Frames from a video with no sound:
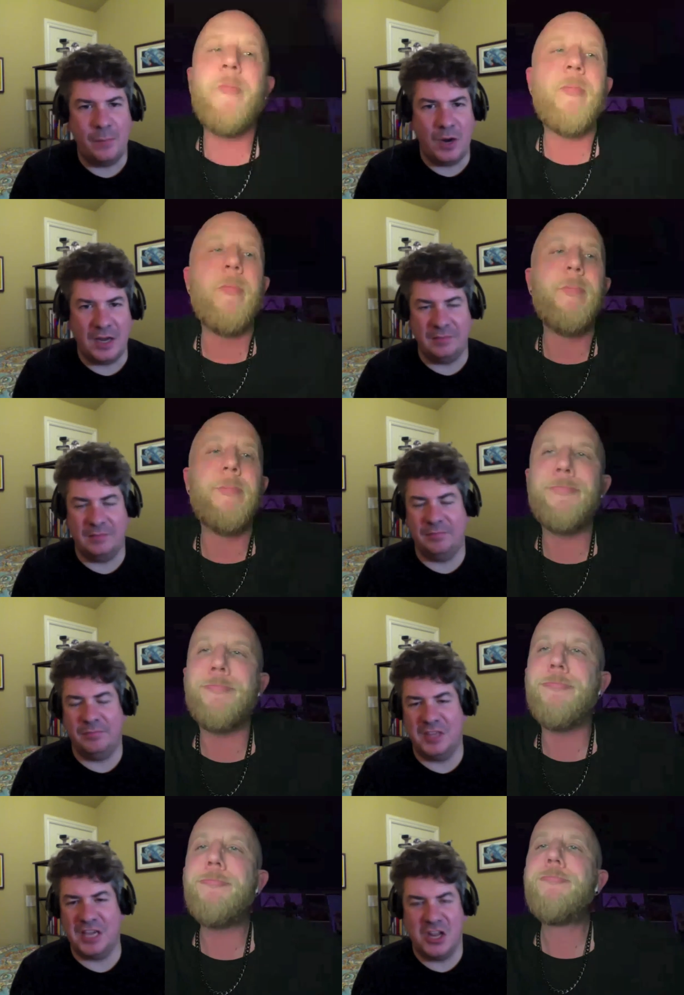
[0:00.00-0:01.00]
Speaker 1: when it,
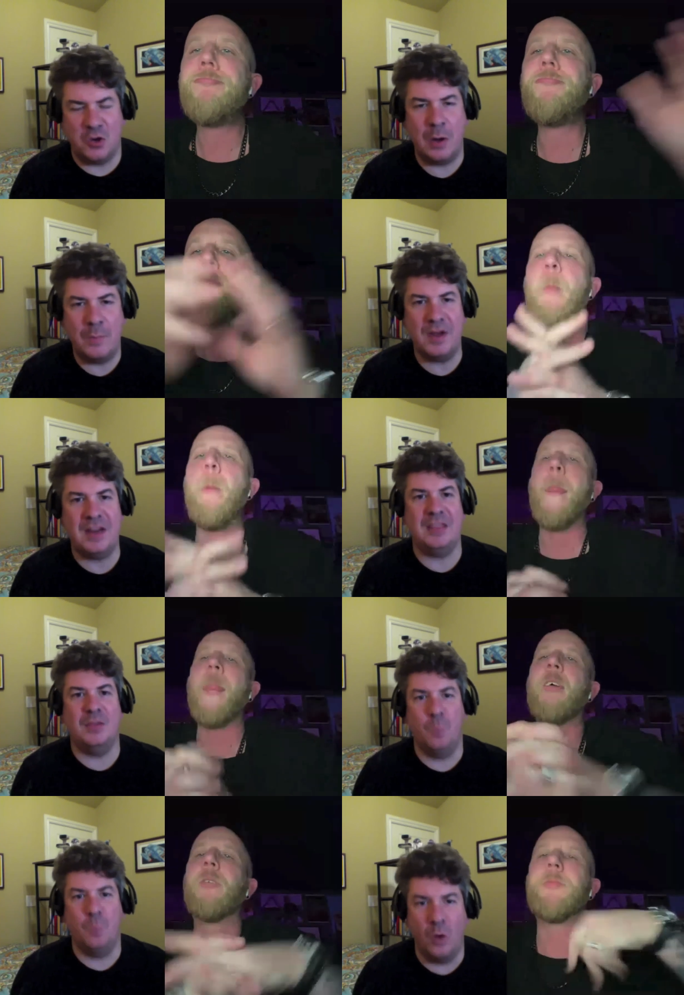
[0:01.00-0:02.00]
the equipment
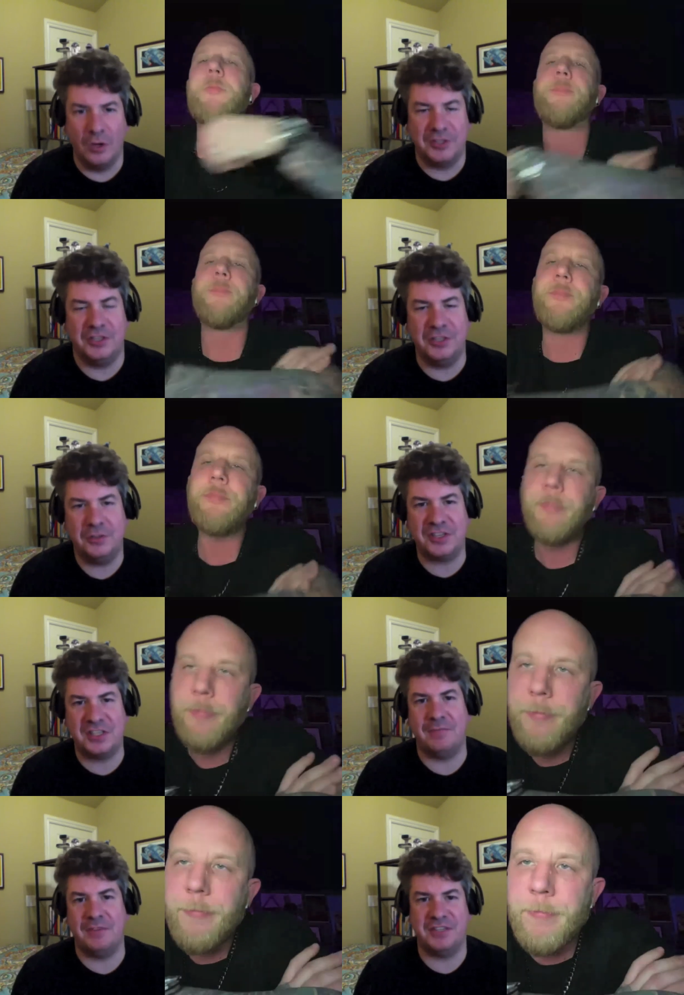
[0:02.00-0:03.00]
and the will to do this
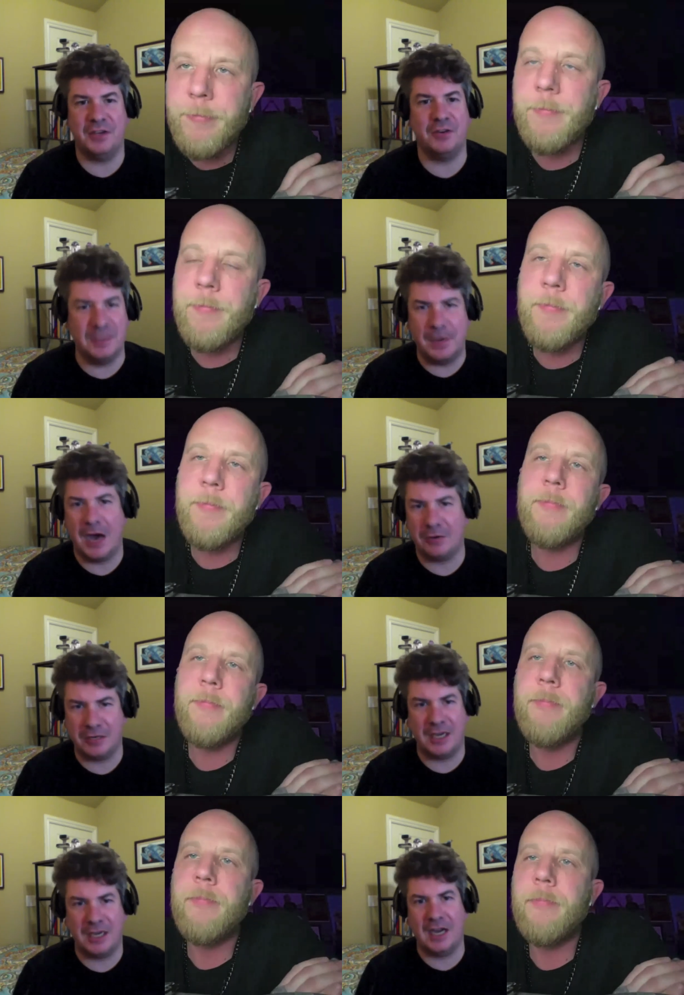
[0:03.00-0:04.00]
stuff is so
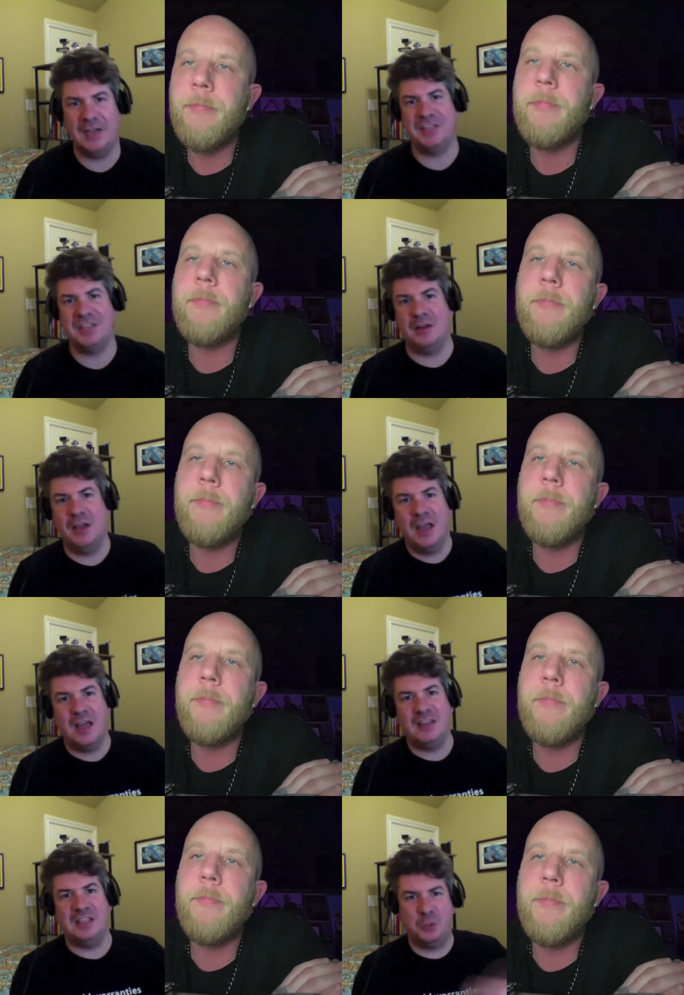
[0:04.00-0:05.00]
democratized, and
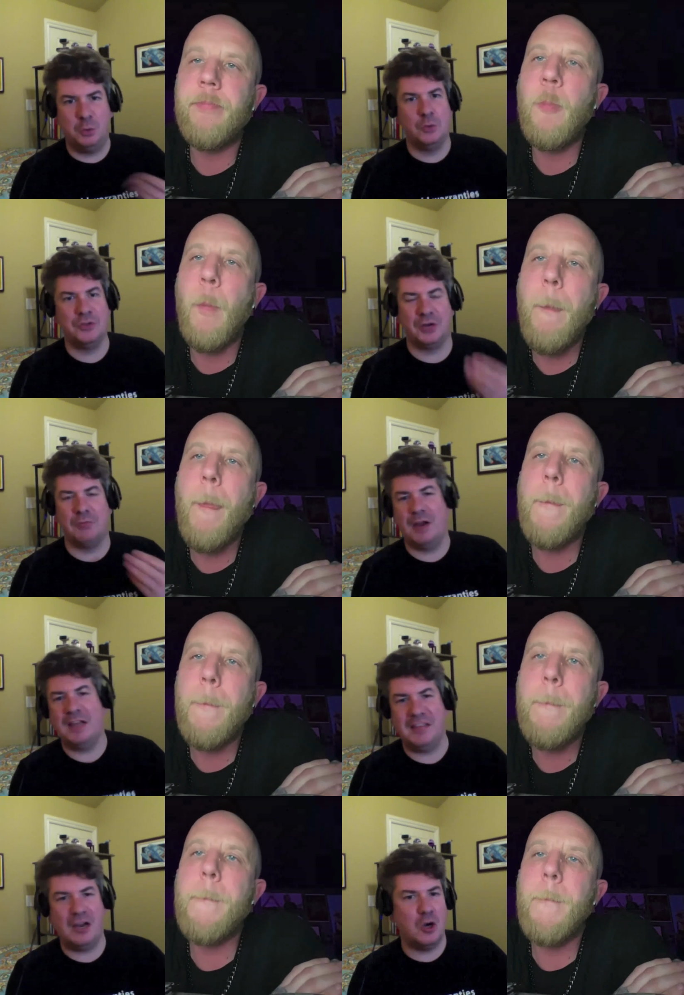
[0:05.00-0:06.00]
the tools are
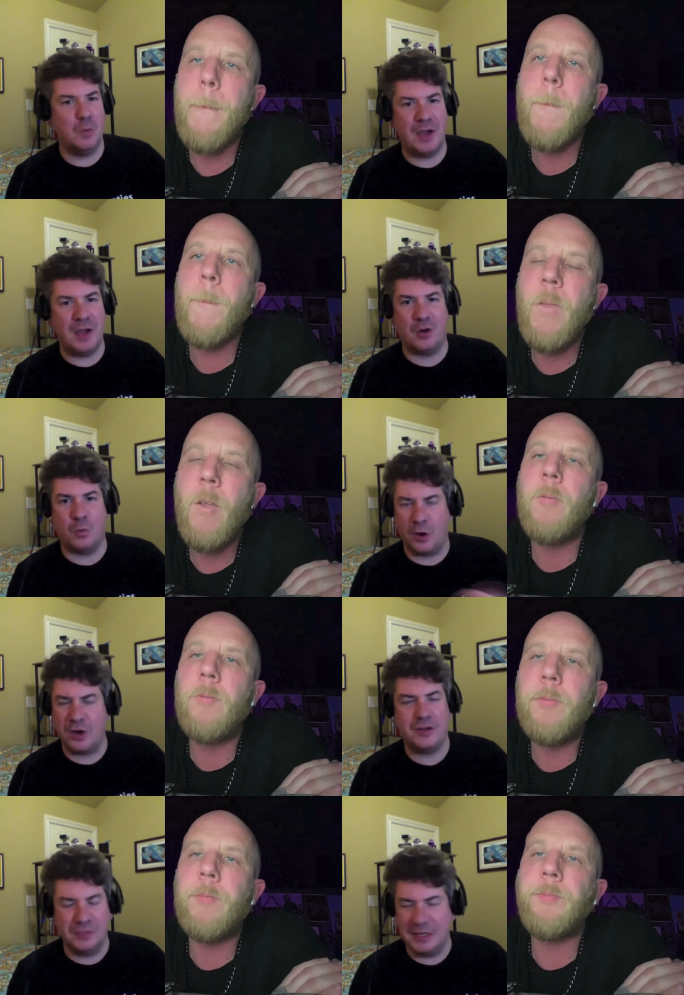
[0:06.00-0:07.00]
right there, no matter where
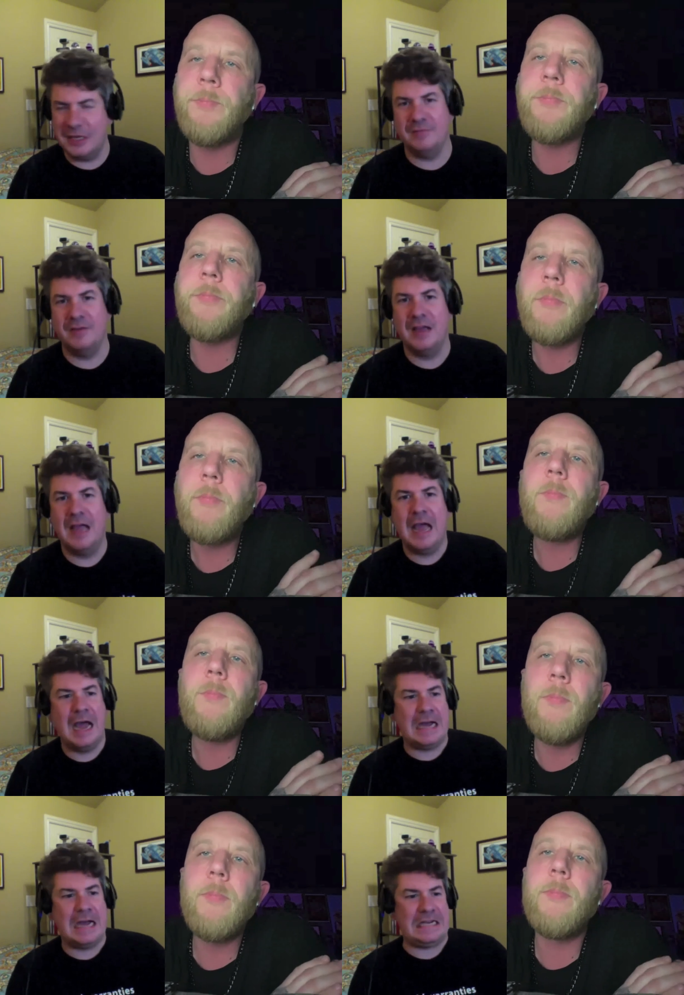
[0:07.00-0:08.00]
you live,
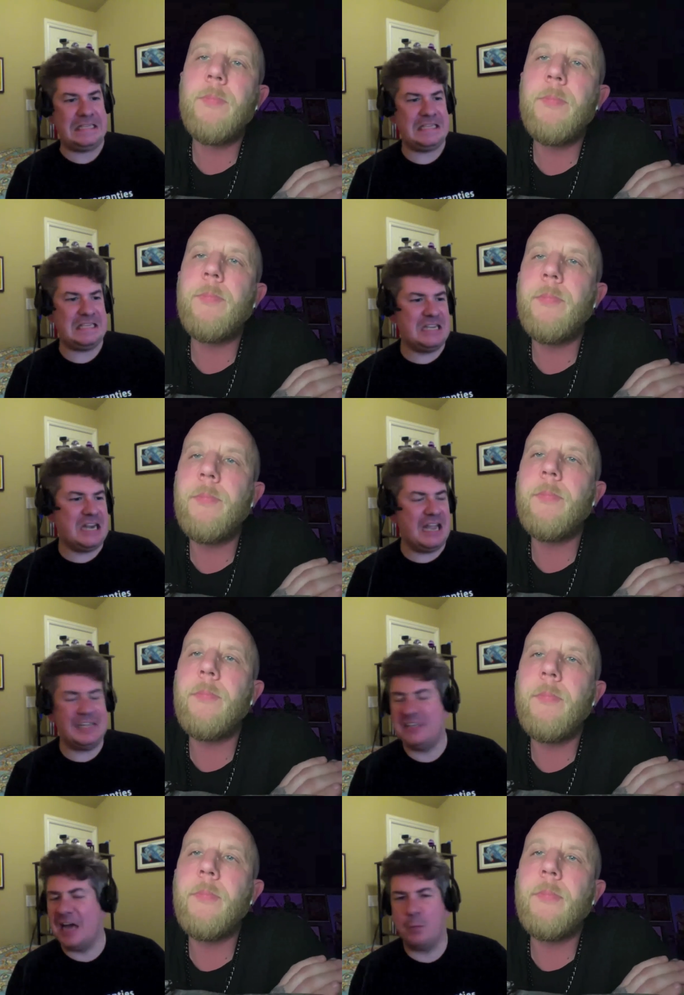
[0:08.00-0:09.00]

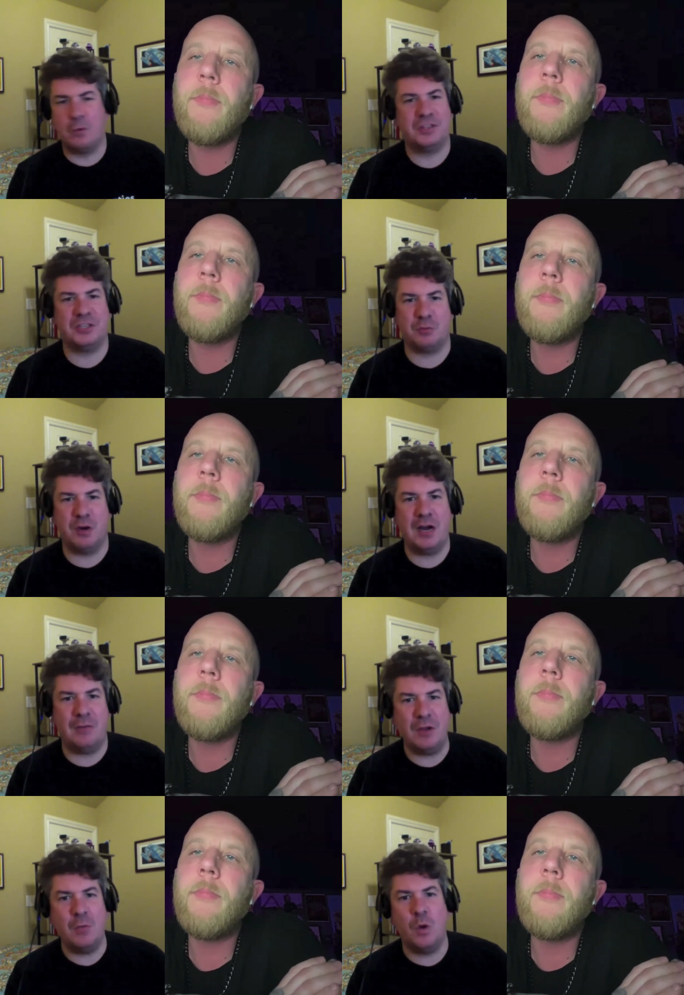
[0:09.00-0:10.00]
it's not worth the trade off.
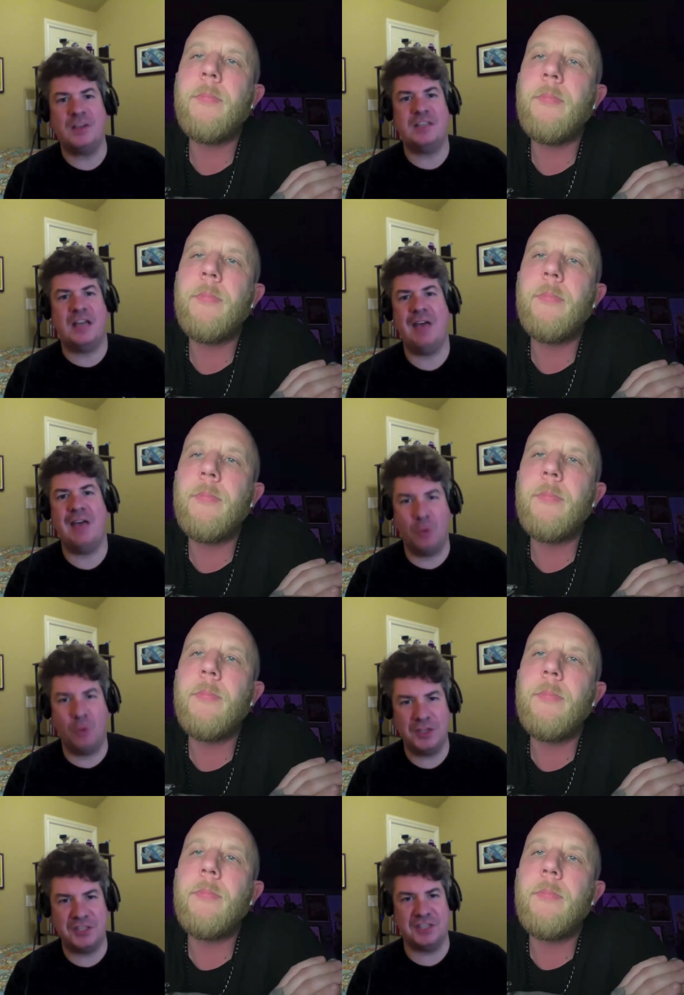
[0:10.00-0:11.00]
We want to have
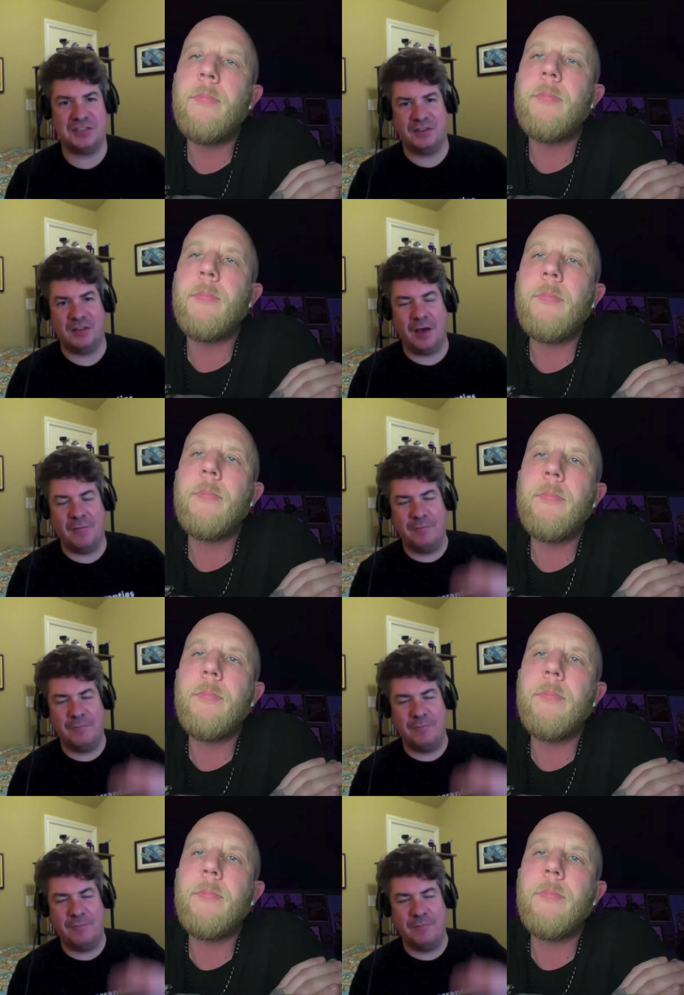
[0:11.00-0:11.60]
voices of